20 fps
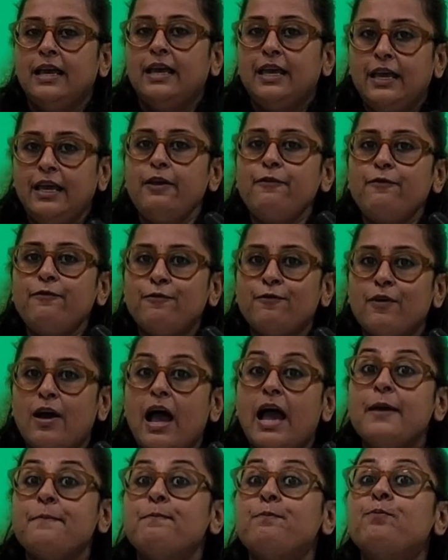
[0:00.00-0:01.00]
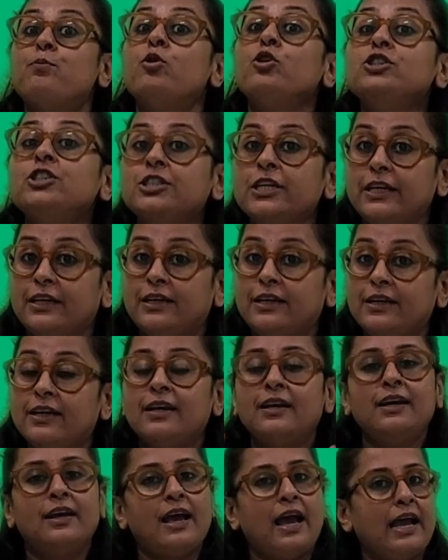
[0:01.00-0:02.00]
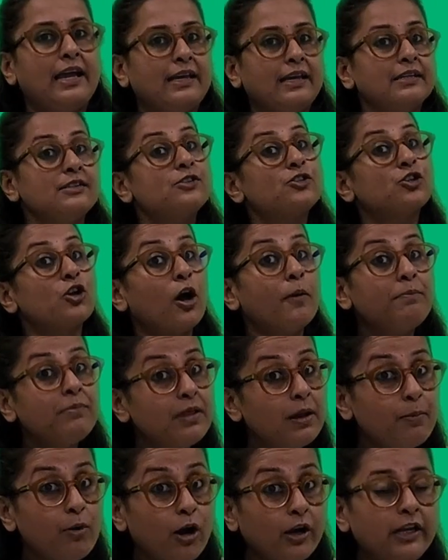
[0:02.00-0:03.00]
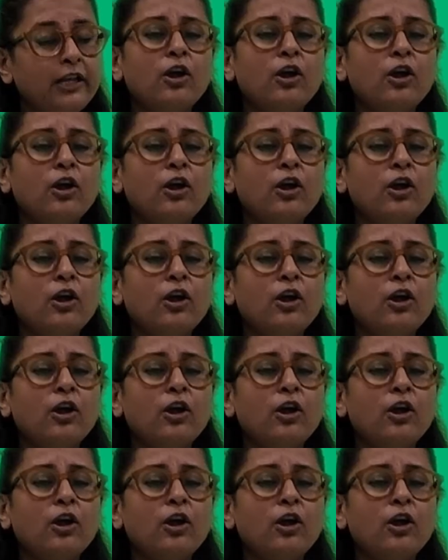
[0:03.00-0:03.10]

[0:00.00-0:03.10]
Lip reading: if I push it, I can stop the body,